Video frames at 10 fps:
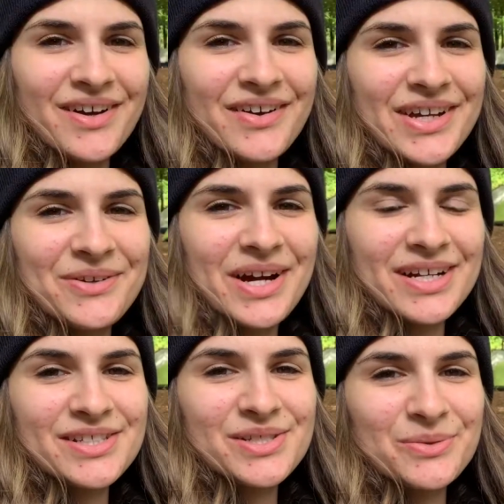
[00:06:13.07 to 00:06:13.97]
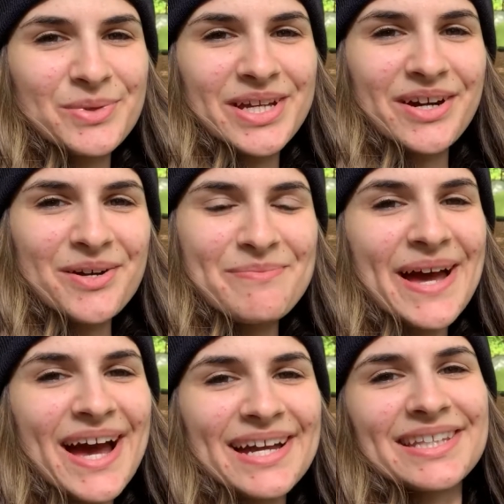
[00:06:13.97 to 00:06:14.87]
All right, you guys, so we are
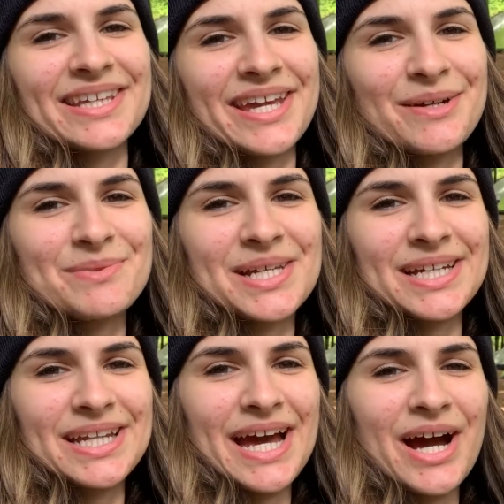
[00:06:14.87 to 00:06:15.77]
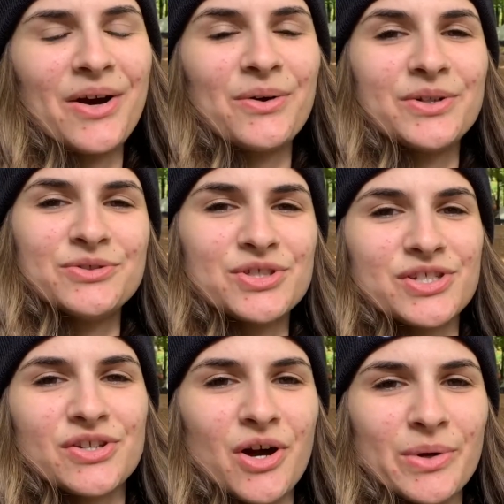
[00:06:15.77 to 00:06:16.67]
back at the campsite now. You just
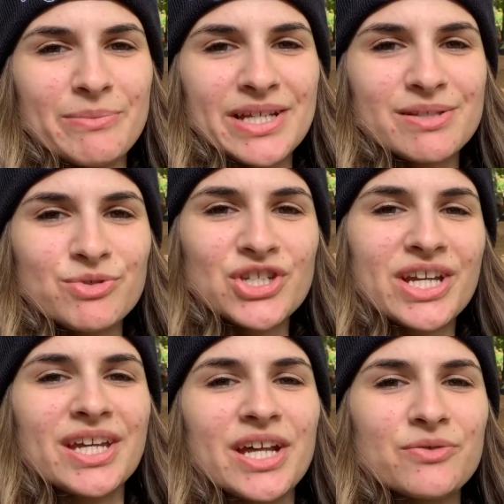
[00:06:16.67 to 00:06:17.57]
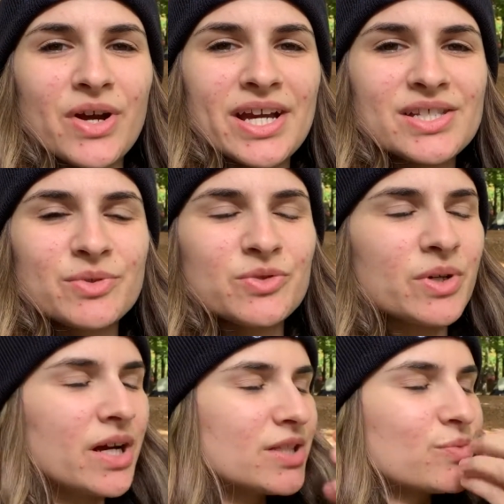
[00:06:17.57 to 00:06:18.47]
saw we made some chicken and rice, which
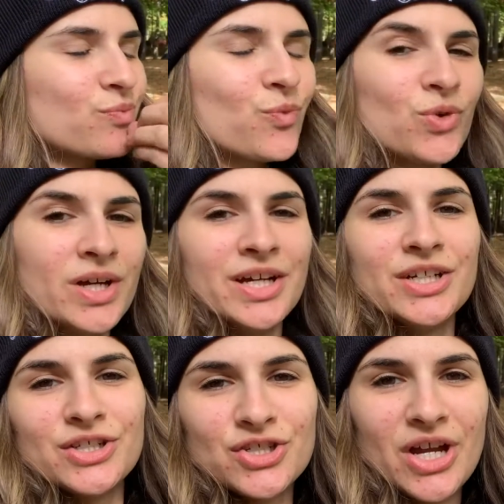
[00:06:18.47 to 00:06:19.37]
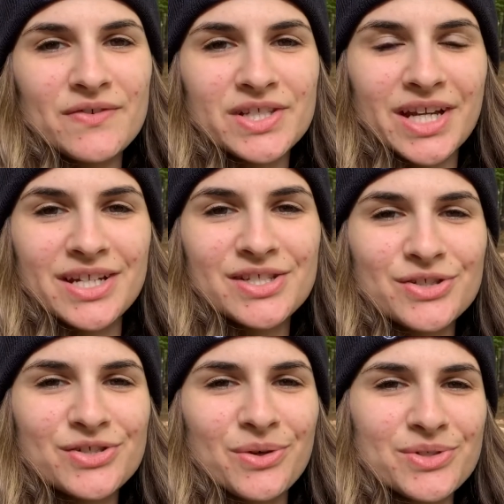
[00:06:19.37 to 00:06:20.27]
was chef's kiss,
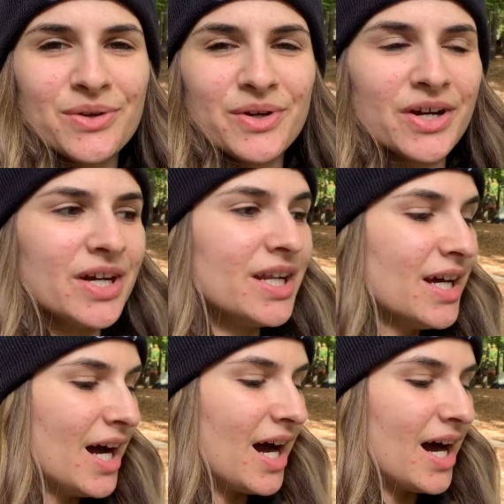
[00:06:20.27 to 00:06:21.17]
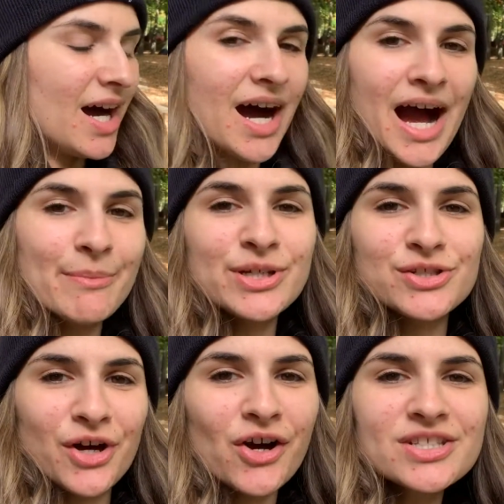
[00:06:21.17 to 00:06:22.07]
so good. I'm
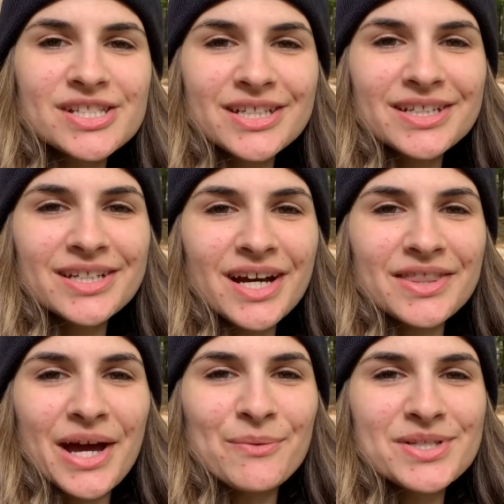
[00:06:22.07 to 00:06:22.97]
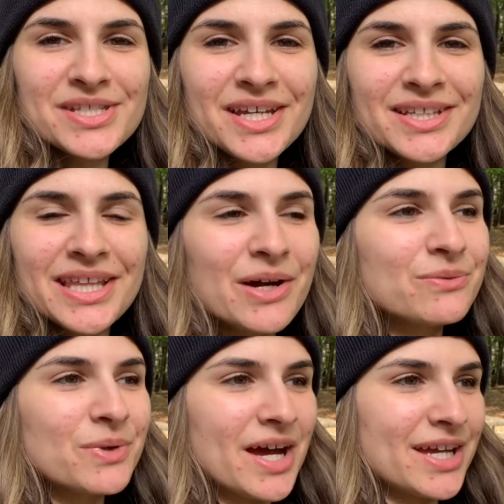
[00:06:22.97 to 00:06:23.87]
exhausted. That
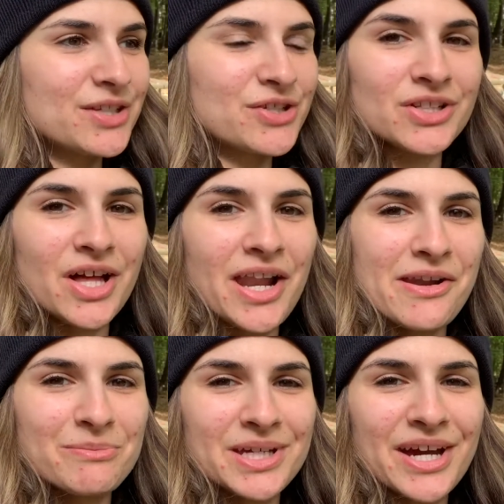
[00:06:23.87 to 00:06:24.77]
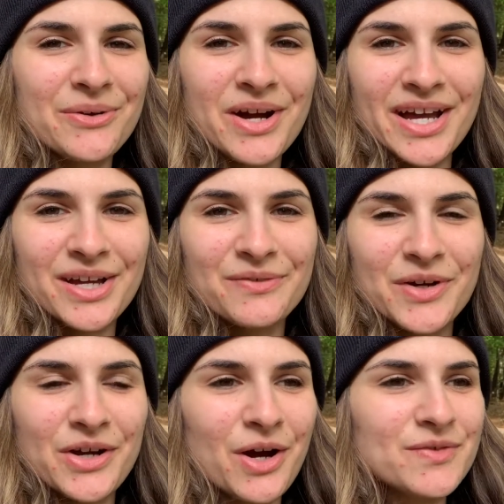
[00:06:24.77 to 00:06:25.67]
hike took a lot out of me. I don't hike
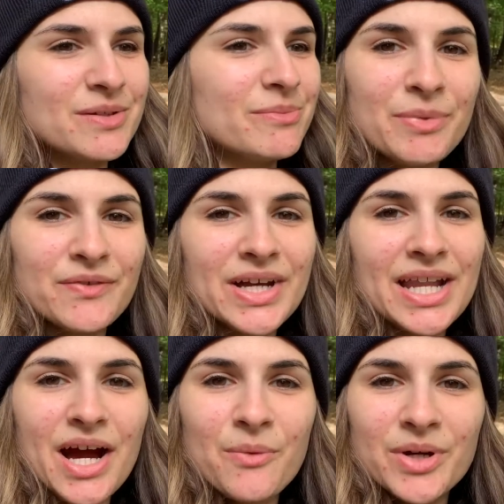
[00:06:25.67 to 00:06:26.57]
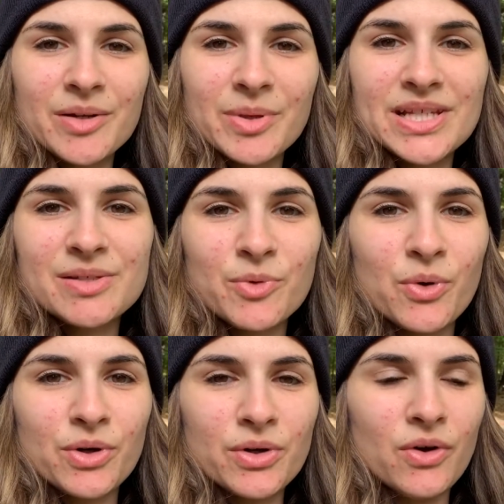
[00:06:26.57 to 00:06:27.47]
very often, but right now we're gonna play some
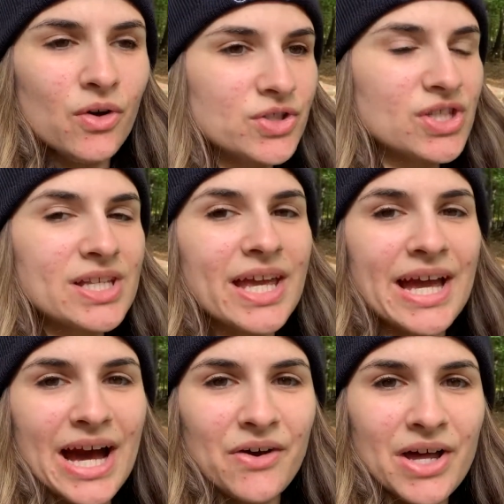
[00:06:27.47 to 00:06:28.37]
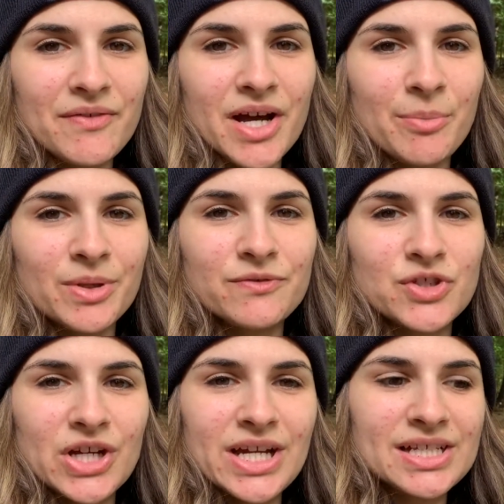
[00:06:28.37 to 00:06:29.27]
cornhole, just hang out, have a couple of
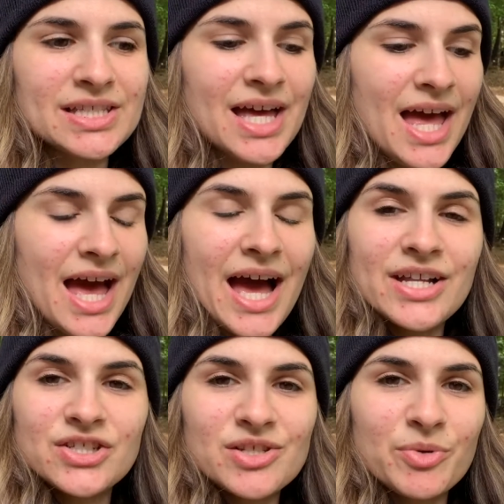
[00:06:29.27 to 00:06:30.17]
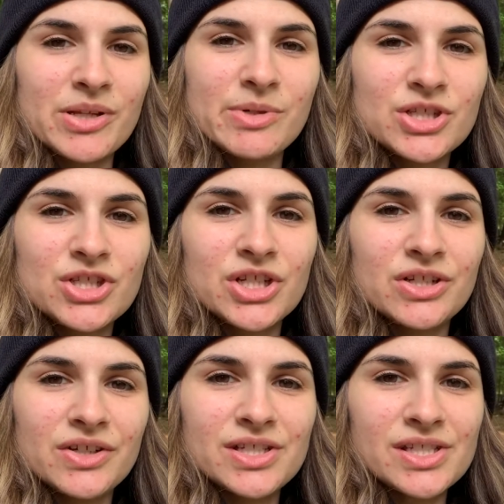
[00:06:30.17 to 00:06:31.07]
drinks, and just pretty much
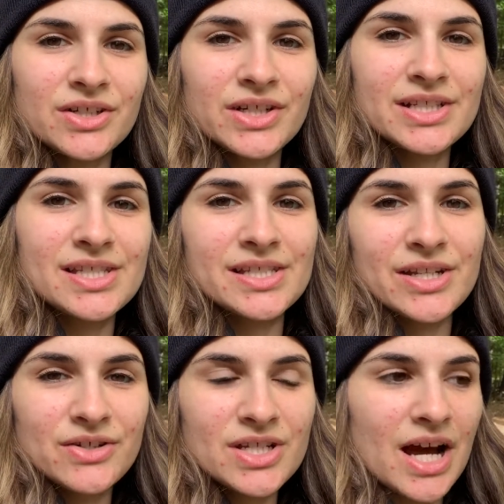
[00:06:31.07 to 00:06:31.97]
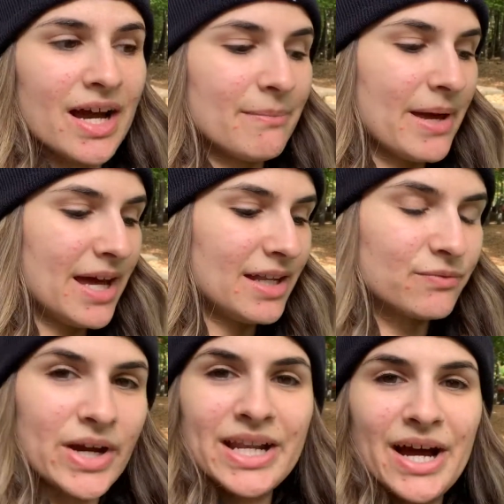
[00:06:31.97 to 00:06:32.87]
chill until it's dinner time. And
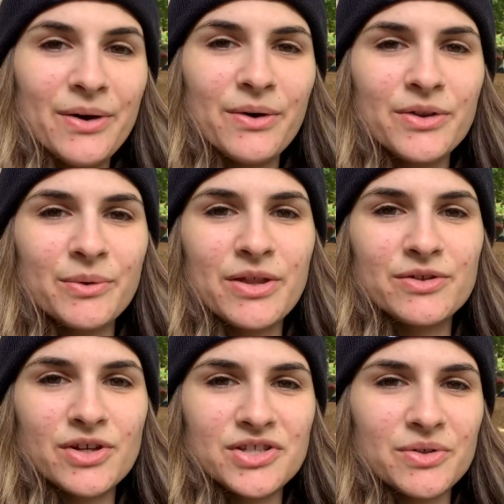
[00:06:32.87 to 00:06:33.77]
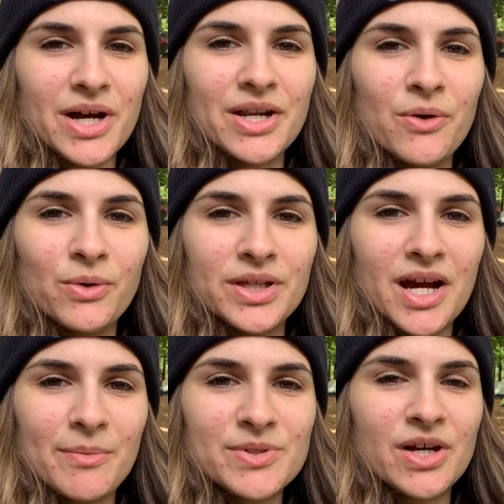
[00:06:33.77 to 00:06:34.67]
right now the weather's also kind of holding
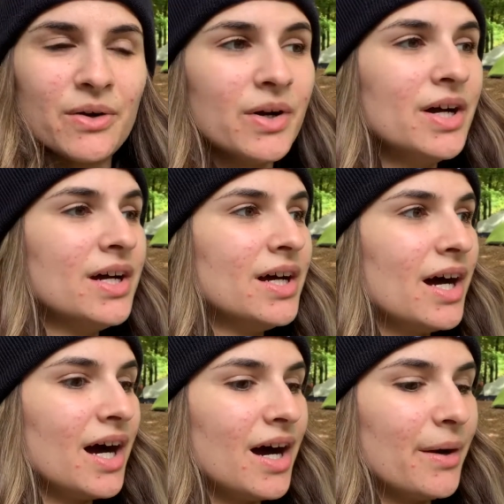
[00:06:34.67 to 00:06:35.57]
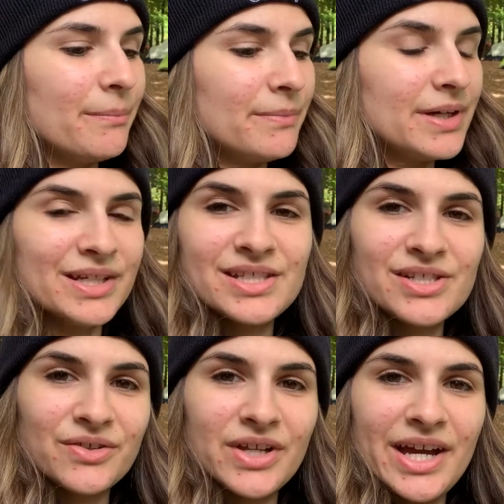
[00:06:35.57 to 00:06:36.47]
up, so it's
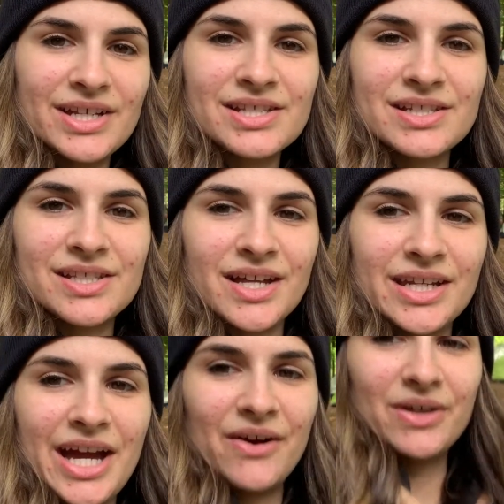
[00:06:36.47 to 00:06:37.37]
still nice and sunny out,